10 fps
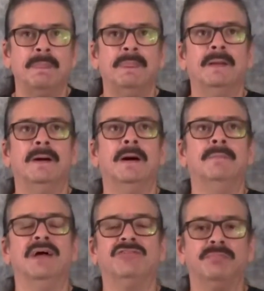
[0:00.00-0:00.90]

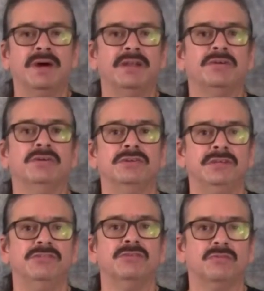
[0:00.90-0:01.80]
That's about a good
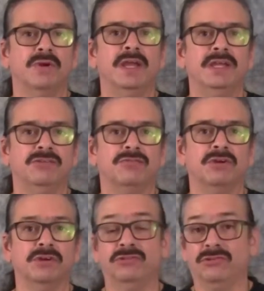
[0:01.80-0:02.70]
decent range for a
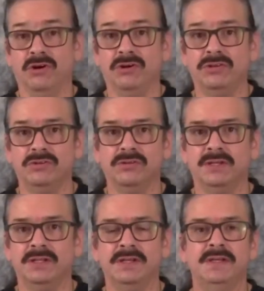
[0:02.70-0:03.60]
good starter
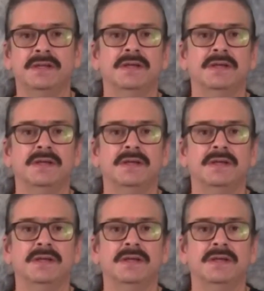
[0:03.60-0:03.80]
ukulele.